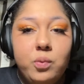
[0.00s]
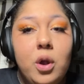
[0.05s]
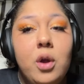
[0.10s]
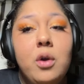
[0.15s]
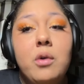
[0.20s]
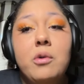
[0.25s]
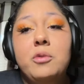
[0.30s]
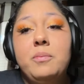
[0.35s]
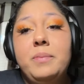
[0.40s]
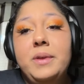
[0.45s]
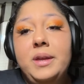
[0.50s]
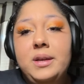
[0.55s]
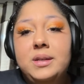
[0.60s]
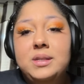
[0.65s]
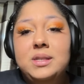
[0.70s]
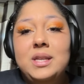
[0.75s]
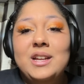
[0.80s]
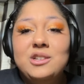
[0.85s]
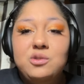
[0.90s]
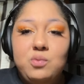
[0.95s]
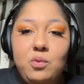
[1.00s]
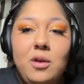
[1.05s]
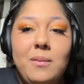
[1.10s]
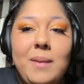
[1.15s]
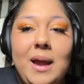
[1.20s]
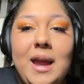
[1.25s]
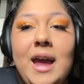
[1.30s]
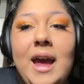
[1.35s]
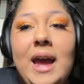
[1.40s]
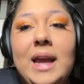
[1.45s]
this road because that's
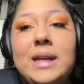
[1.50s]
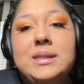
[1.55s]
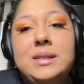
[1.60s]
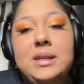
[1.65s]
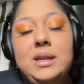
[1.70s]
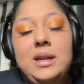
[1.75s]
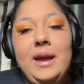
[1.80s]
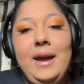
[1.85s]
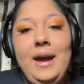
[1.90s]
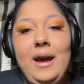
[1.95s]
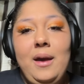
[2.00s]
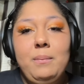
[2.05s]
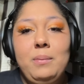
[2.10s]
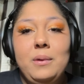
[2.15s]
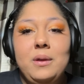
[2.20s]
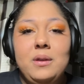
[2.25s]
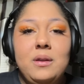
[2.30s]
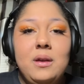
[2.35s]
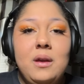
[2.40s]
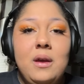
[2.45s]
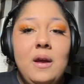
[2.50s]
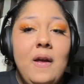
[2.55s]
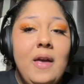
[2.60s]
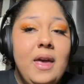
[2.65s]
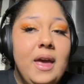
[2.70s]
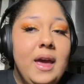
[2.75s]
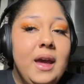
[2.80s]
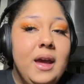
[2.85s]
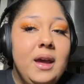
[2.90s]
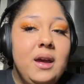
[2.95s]
where my accident happened.
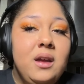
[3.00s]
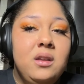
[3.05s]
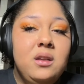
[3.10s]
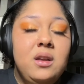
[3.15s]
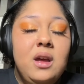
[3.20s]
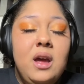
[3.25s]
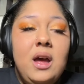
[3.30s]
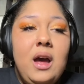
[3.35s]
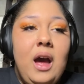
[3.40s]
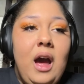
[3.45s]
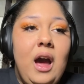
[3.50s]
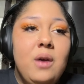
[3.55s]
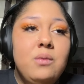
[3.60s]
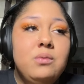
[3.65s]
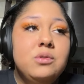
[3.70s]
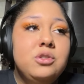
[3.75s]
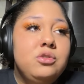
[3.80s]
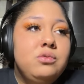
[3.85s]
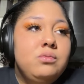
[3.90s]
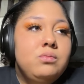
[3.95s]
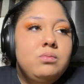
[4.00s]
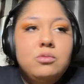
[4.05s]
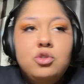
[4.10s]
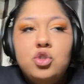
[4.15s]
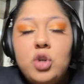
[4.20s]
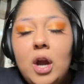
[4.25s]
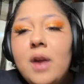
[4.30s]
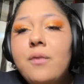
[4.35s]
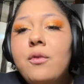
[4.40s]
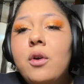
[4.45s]
And I would
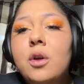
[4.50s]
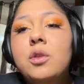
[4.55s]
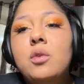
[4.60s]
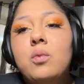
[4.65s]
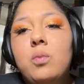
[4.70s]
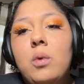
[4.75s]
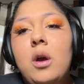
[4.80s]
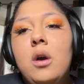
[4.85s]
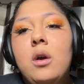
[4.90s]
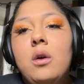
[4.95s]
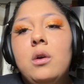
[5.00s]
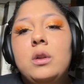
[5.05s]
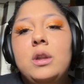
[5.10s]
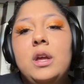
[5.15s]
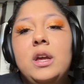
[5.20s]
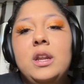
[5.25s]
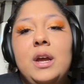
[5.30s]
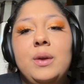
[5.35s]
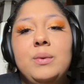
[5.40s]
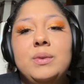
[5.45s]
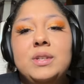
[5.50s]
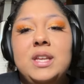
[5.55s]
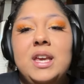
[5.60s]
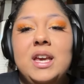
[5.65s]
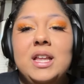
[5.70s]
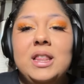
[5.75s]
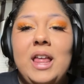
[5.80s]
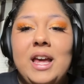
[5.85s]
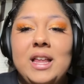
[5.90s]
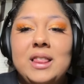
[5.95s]
drive on the road and I
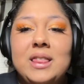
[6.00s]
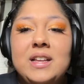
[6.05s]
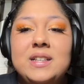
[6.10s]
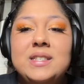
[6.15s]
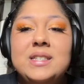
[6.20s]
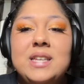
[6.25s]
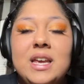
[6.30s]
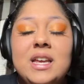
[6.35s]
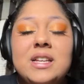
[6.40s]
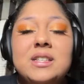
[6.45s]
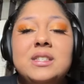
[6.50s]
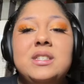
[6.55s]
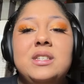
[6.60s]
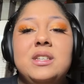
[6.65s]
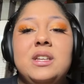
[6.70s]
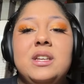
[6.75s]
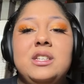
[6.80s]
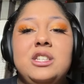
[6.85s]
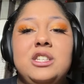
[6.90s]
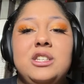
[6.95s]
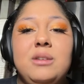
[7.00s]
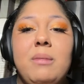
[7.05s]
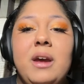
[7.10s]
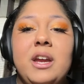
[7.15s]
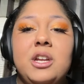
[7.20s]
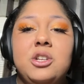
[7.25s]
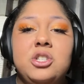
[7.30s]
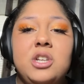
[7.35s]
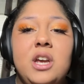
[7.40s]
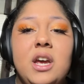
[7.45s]
would get like the tenseness in
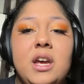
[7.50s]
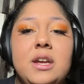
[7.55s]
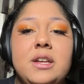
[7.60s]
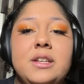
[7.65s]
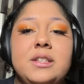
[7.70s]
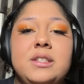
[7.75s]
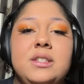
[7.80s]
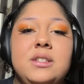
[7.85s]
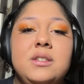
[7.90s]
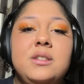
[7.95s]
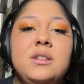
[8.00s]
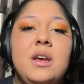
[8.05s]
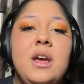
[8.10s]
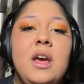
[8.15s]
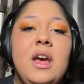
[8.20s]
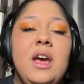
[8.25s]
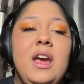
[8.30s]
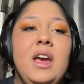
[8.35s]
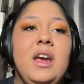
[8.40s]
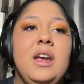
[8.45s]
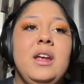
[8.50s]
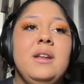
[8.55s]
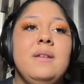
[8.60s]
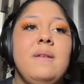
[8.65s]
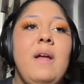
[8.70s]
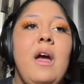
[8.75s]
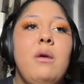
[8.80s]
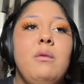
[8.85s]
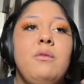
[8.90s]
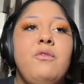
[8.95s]
my chest
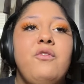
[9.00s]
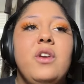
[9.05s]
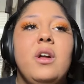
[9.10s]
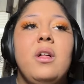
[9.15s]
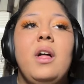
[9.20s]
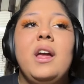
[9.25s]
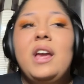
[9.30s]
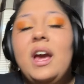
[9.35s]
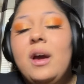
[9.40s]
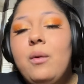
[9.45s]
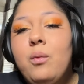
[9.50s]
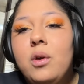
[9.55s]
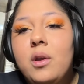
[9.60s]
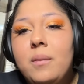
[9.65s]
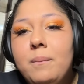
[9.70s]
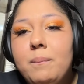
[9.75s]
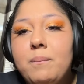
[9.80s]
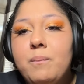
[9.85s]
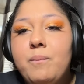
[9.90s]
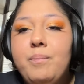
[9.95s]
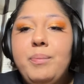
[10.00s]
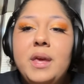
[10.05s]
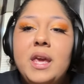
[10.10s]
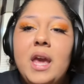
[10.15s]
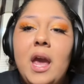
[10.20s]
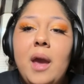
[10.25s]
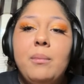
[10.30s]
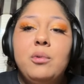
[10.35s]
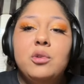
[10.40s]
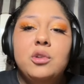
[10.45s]
and I would feel like I wouldn't
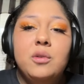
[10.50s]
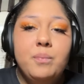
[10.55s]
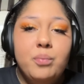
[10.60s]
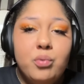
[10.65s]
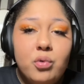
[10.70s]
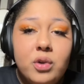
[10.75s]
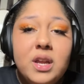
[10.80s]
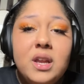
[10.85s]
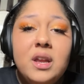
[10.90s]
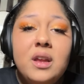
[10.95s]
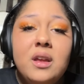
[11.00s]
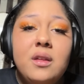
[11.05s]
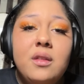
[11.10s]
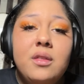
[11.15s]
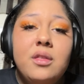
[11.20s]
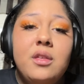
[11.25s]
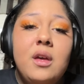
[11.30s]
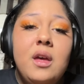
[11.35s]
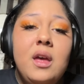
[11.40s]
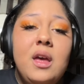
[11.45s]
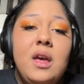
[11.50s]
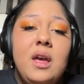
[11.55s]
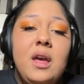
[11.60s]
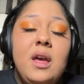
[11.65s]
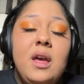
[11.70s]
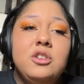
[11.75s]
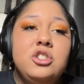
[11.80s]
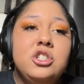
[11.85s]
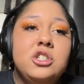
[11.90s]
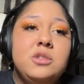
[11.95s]
be able to breathe
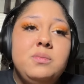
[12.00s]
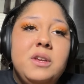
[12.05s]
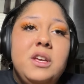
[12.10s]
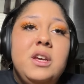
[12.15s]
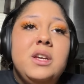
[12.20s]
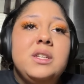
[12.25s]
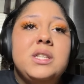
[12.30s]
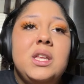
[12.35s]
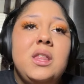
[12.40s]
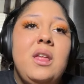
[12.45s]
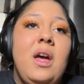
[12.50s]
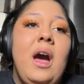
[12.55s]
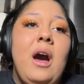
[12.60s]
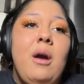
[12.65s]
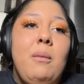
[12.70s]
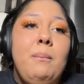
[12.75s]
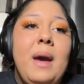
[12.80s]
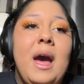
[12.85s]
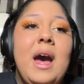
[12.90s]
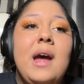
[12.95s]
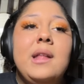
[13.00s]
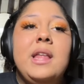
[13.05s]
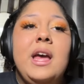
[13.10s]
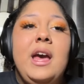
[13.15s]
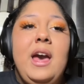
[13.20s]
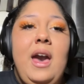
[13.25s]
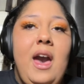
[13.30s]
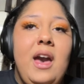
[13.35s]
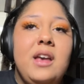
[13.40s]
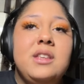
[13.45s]
it's just because of the, how bad
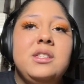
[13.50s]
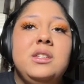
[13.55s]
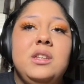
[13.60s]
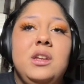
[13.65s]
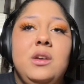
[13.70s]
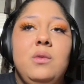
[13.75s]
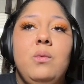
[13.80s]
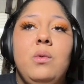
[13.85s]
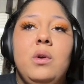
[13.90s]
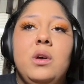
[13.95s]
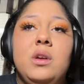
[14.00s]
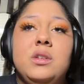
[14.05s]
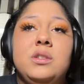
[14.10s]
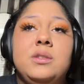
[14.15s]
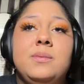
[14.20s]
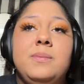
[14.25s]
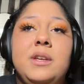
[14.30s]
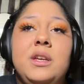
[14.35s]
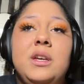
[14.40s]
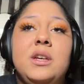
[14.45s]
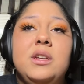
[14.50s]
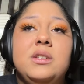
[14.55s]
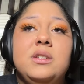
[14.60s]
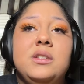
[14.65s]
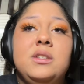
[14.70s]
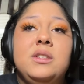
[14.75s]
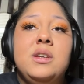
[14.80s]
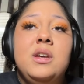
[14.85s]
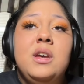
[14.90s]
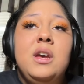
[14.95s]
that accident was.
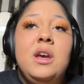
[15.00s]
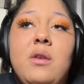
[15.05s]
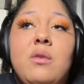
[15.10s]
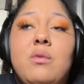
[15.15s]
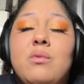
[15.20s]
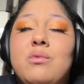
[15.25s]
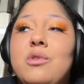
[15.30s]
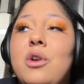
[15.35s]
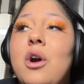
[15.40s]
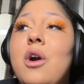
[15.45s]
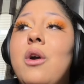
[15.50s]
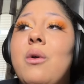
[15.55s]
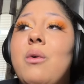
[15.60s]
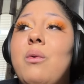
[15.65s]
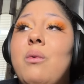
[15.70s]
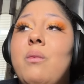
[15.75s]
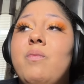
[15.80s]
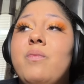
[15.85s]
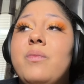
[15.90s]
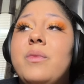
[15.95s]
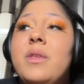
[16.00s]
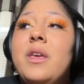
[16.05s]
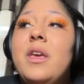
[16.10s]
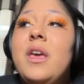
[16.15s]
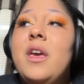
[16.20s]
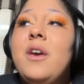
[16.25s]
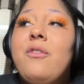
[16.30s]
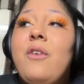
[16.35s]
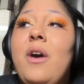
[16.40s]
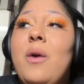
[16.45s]
Because I don't know
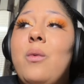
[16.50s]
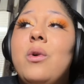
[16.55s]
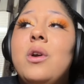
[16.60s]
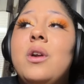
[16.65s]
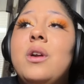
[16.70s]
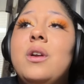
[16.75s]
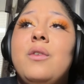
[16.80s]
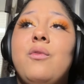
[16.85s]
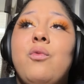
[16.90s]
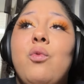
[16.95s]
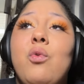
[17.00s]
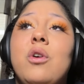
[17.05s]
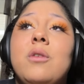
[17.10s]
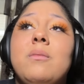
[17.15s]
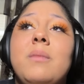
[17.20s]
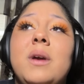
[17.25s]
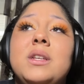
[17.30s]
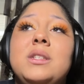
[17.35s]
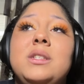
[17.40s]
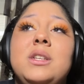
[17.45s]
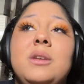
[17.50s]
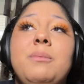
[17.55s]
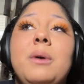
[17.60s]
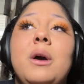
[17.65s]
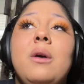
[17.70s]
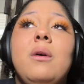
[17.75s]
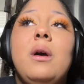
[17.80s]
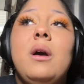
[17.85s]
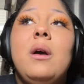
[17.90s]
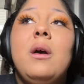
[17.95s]
if I wouldn't have worn my
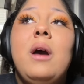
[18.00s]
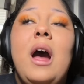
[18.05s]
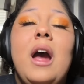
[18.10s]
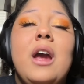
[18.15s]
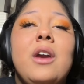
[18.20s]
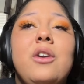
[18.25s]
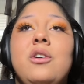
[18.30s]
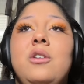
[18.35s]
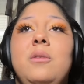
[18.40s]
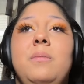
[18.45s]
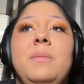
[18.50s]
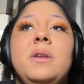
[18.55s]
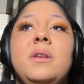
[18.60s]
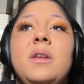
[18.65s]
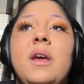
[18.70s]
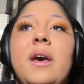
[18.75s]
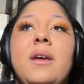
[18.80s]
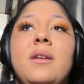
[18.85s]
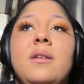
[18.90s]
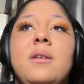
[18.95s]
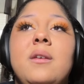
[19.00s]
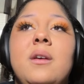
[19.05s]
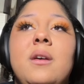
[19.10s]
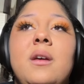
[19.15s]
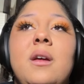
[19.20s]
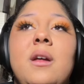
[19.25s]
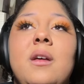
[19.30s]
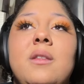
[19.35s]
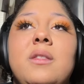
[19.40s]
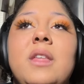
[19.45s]
seatbelt, I could have been dead.
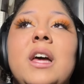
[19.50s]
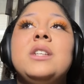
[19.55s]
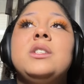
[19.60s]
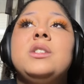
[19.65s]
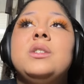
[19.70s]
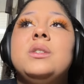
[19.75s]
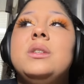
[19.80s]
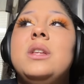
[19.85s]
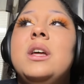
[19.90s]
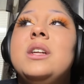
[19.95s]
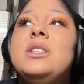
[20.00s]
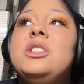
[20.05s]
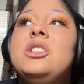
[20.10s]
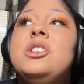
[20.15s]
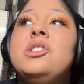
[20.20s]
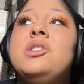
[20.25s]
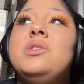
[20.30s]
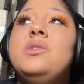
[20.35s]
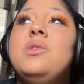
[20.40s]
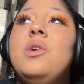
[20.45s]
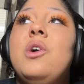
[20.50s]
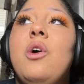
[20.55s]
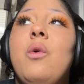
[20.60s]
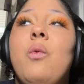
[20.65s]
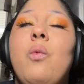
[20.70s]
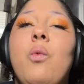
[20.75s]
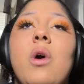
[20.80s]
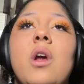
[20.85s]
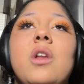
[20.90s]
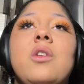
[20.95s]
That's that's just
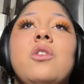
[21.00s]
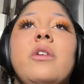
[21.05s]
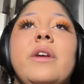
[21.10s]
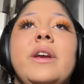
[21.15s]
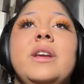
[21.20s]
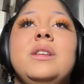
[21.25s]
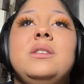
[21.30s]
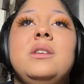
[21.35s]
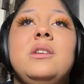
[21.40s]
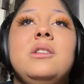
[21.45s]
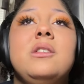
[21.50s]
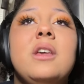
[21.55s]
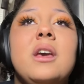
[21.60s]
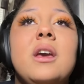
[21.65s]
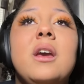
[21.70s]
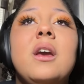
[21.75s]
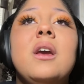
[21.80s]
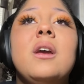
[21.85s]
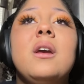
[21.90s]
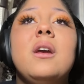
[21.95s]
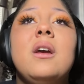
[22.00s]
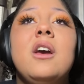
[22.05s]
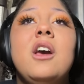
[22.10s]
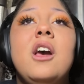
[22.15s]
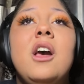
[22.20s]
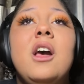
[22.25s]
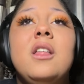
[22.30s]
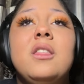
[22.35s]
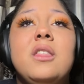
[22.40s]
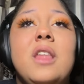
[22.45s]
one crazy thing
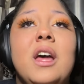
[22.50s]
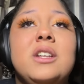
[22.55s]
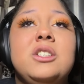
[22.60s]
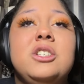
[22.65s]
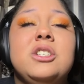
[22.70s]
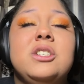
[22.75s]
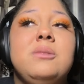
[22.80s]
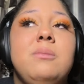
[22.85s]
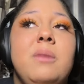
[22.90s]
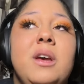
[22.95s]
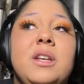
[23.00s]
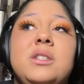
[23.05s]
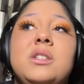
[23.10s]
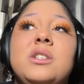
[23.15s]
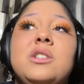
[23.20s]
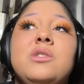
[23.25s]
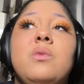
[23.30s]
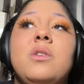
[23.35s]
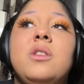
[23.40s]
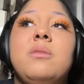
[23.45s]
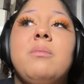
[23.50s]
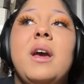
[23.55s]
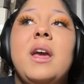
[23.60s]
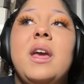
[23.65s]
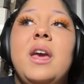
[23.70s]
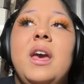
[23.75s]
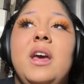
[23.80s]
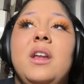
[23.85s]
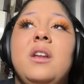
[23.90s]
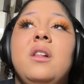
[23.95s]
that just messes with
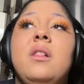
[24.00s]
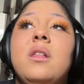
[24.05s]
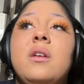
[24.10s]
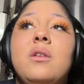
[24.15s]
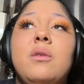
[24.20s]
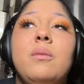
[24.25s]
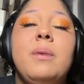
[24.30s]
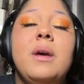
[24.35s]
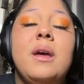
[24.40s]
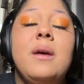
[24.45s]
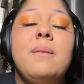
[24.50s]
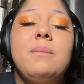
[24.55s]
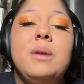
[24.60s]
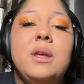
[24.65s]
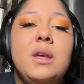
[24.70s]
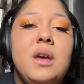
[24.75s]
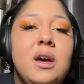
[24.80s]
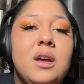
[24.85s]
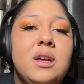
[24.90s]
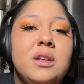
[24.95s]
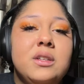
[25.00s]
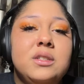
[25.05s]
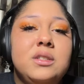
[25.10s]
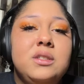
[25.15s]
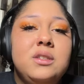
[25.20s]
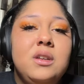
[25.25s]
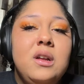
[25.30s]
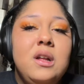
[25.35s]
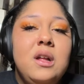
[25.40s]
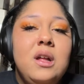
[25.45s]
my head a little bit
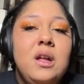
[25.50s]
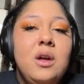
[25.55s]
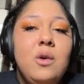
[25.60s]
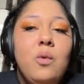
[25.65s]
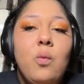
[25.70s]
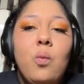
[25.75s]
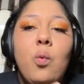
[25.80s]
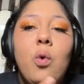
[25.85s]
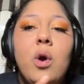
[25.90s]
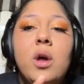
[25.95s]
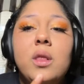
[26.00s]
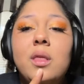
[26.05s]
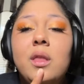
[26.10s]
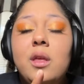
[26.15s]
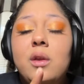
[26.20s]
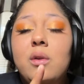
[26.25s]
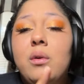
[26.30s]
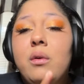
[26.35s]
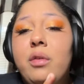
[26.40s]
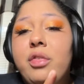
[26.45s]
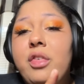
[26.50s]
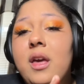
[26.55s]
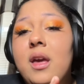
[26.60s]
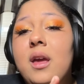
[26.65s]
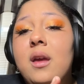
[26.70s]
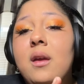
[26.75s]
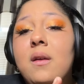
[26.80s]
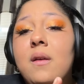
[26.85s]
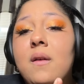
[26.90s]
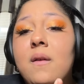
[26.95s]
because one little
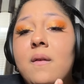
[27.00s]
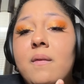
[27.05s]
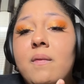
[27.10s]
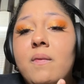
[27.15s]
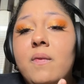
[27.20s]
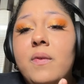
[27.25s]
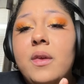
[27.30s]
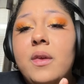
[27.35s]
thing